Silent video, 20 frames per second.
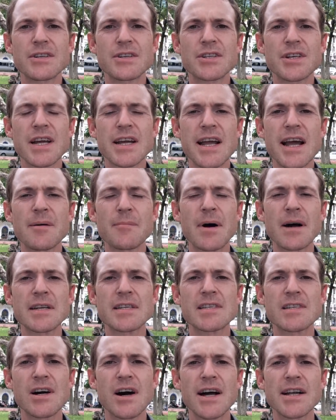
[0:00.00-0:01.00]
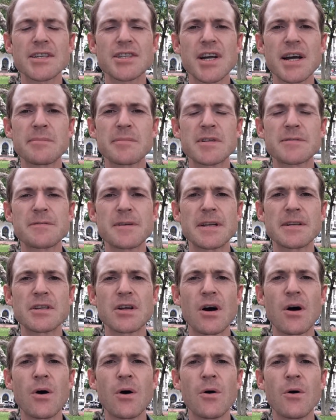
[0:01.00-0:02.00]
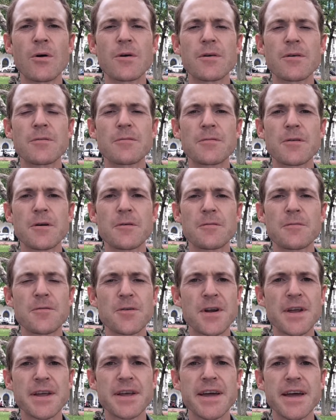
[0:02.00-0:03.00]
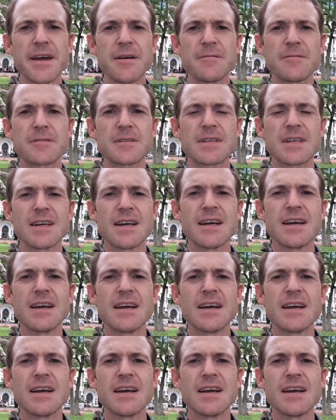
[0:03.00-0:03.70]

check out my site, jamesflynn.org, for a free gift